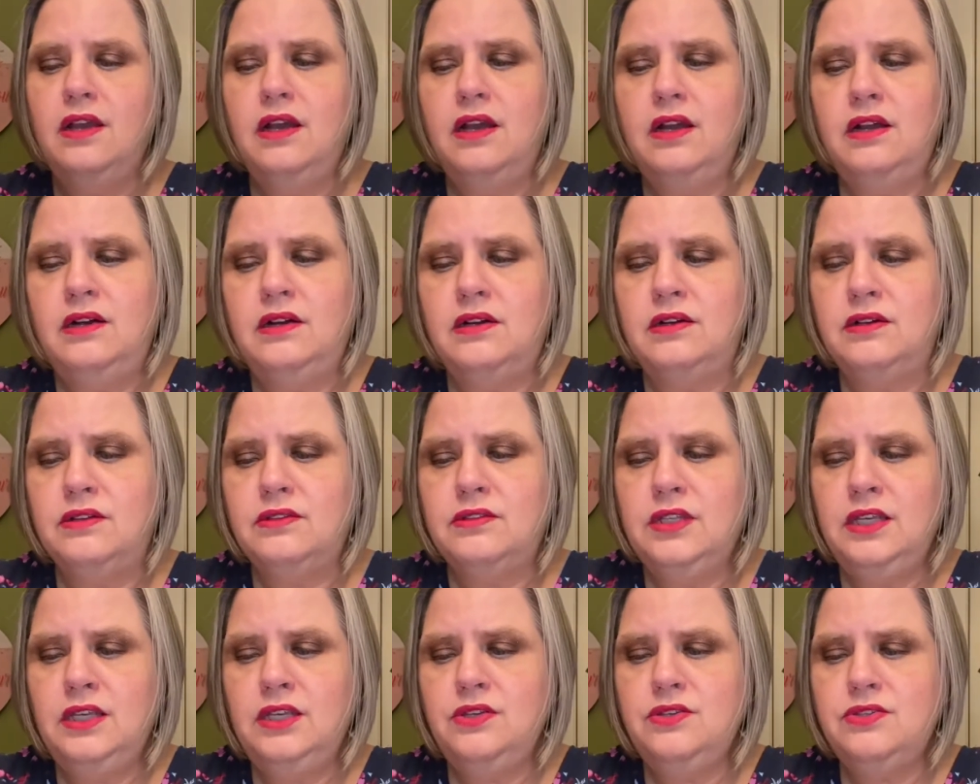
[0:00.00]
Oh,
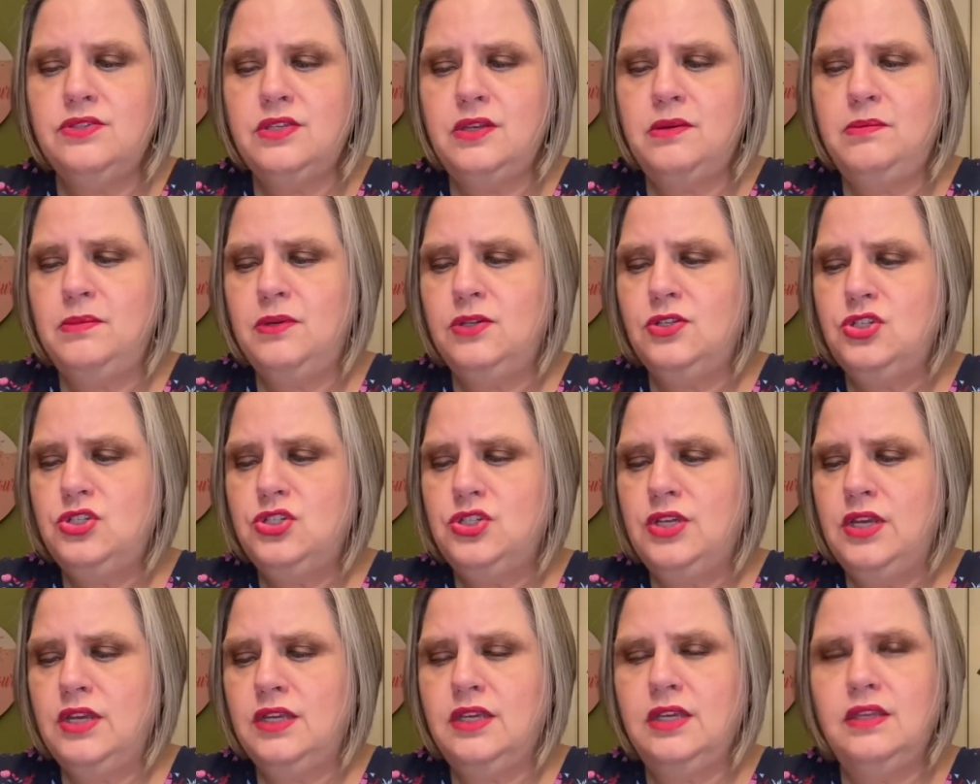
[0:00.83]
thank you so much,
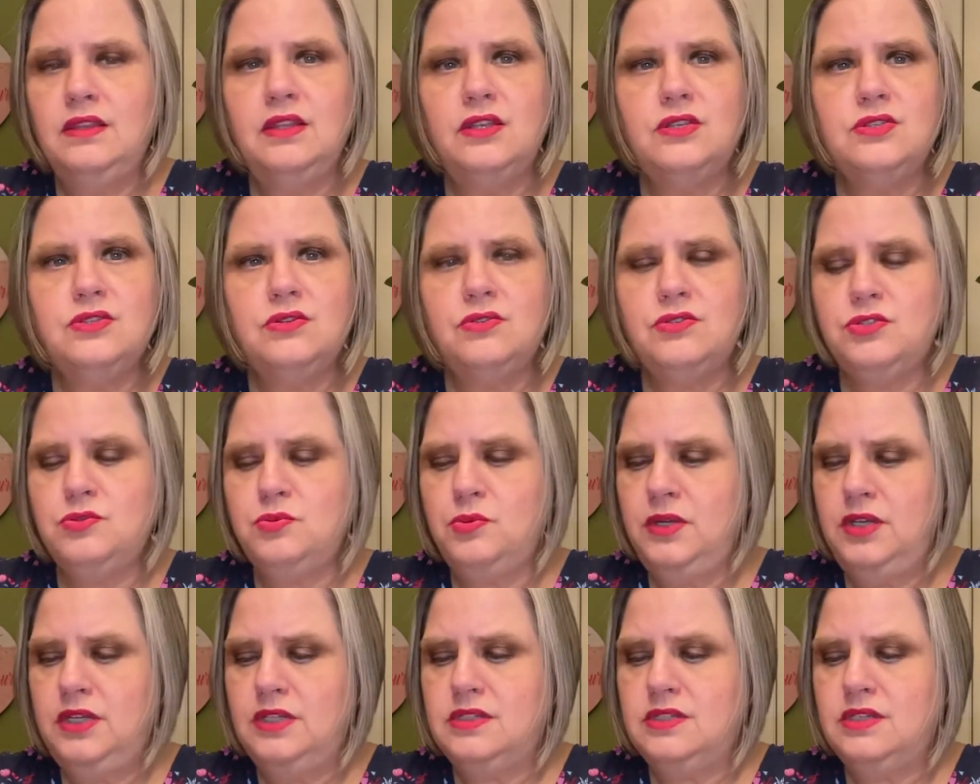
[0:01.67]
Jackie. That's so
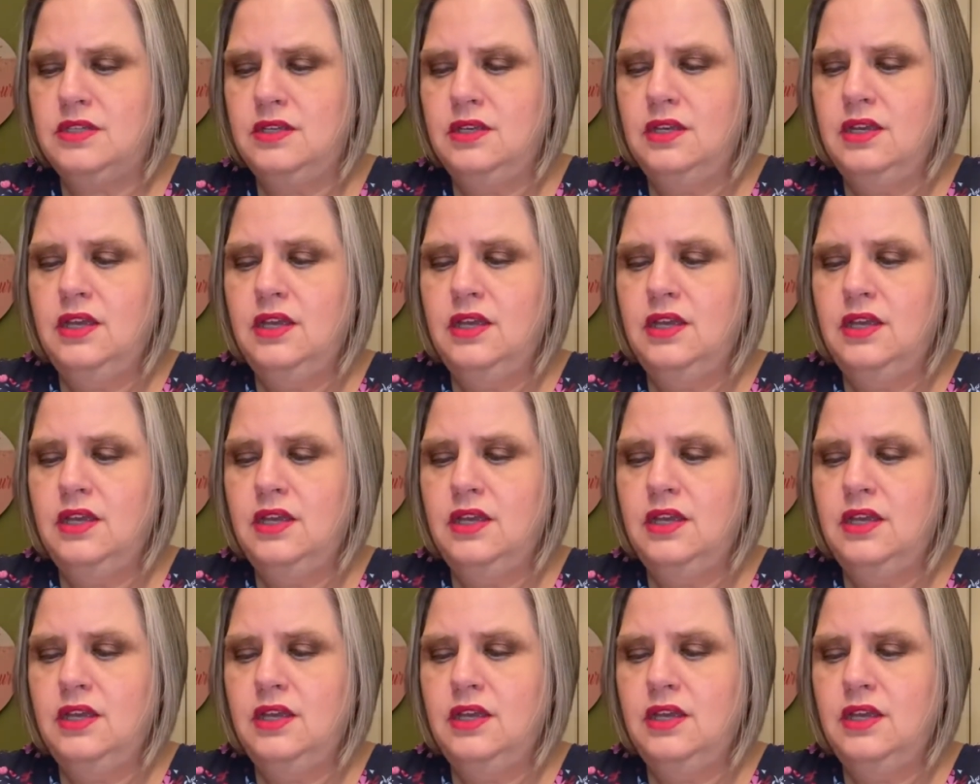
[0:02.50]
sweet.